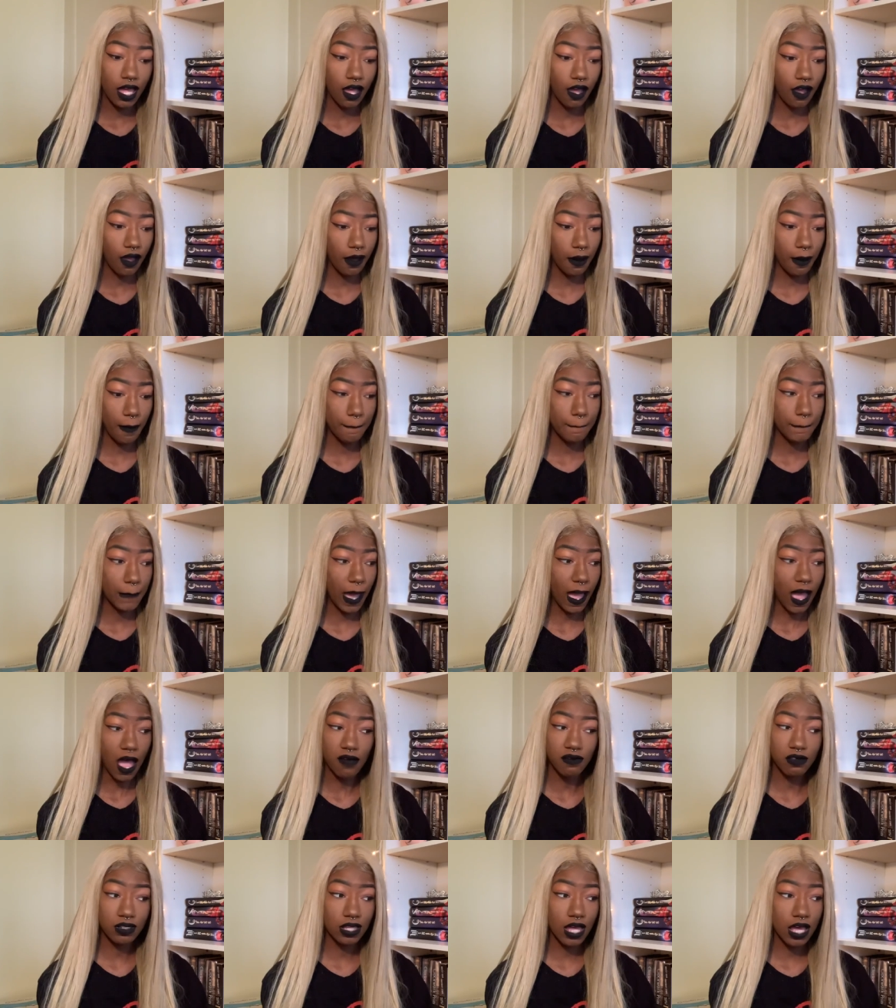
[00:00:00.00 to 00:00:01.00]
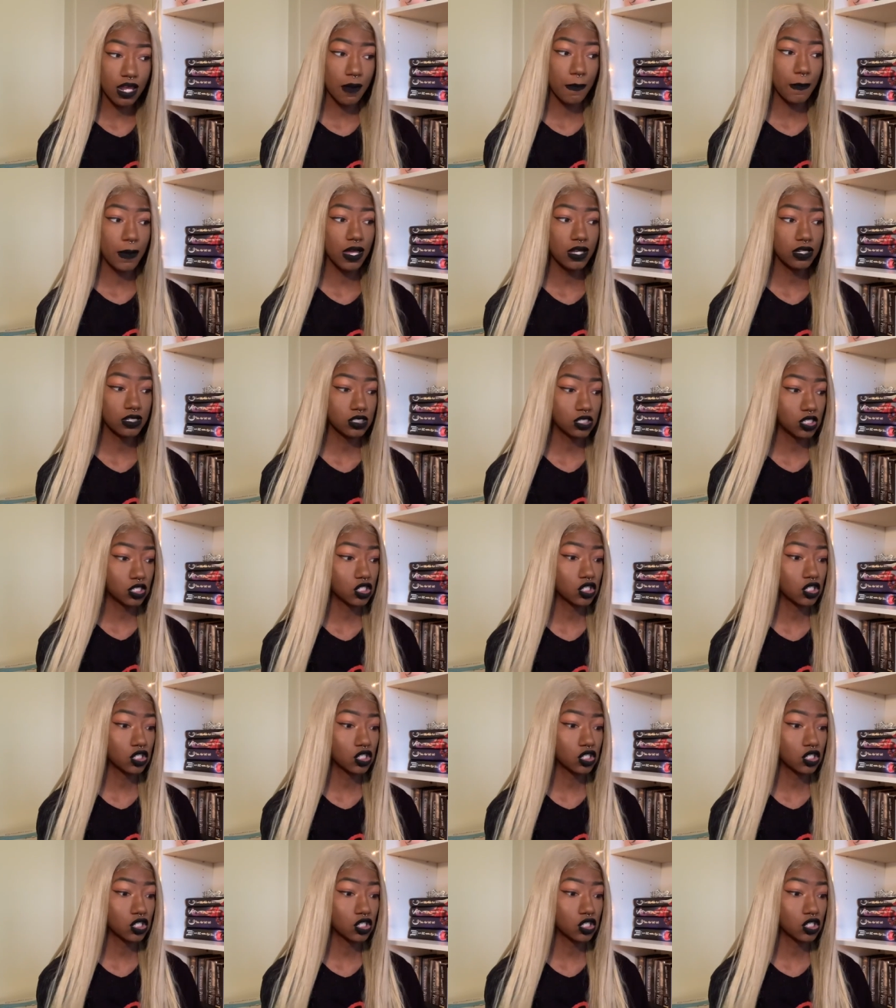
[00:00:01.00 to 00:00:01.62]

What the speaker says: I have a lot of books.